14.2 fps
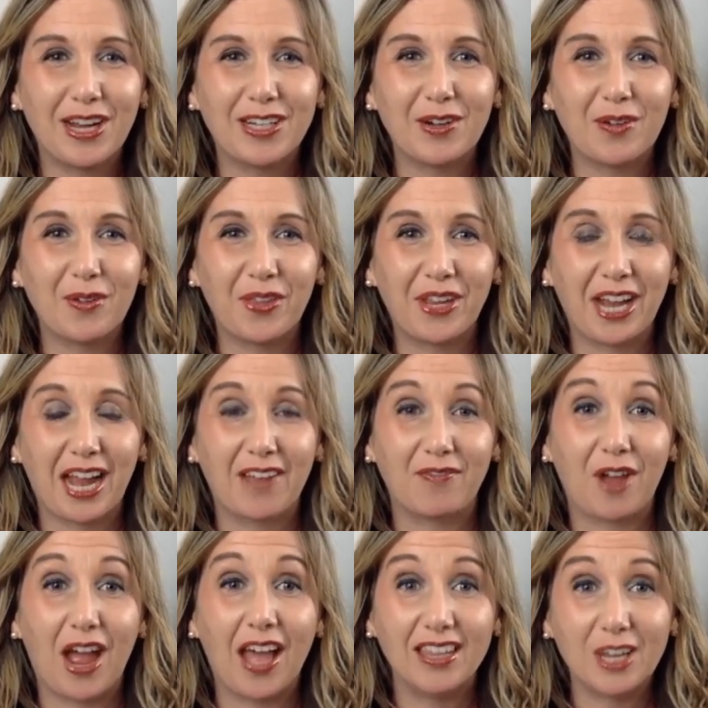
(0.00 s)
I don't think I've
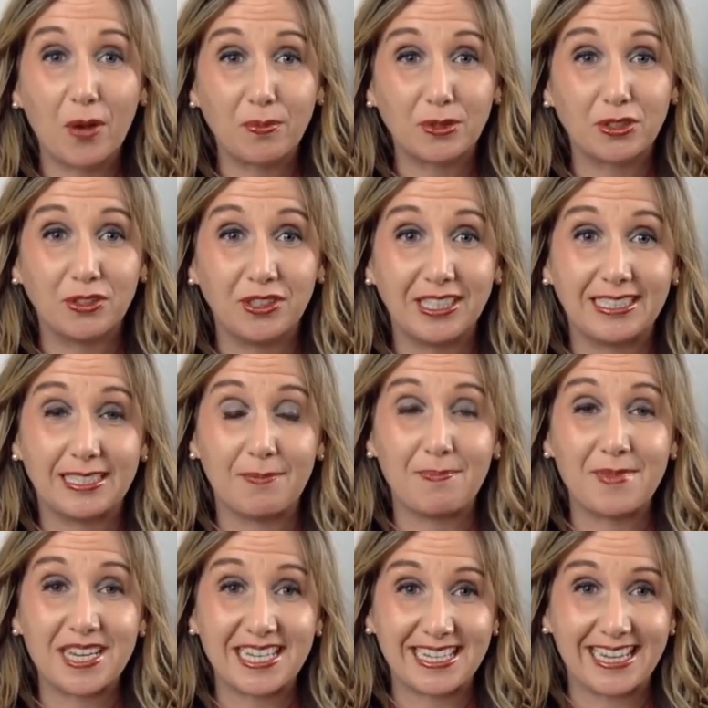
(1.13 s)
had the opportunity to
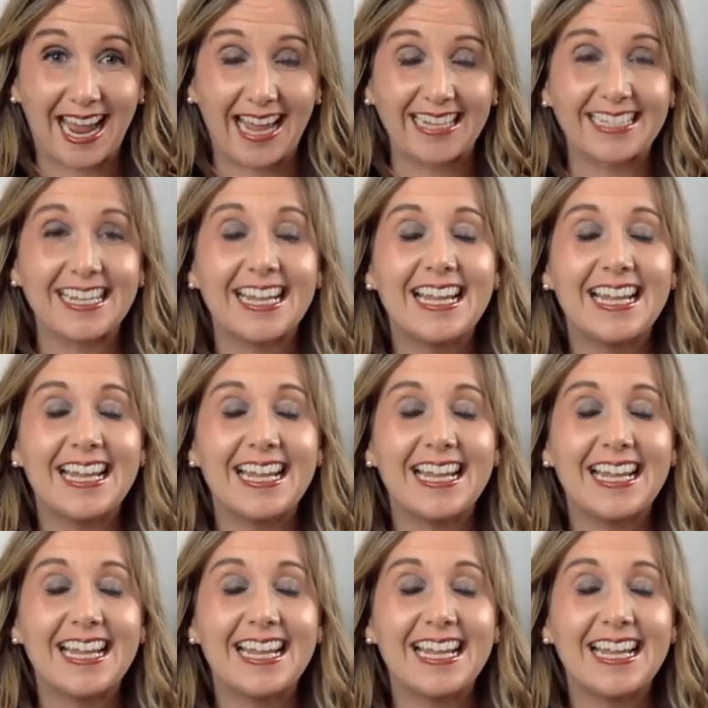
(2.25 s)
meet yet.